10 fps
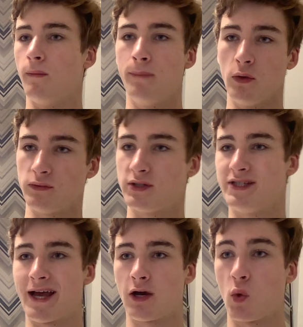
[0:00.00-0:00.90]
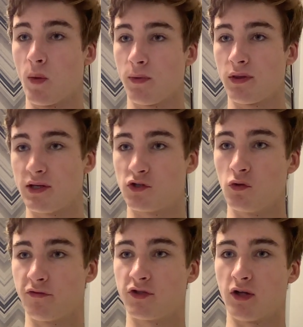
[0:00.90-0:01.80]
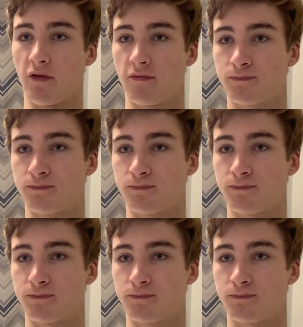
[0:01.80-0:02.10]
boats, deck equipment, this sort of stuff.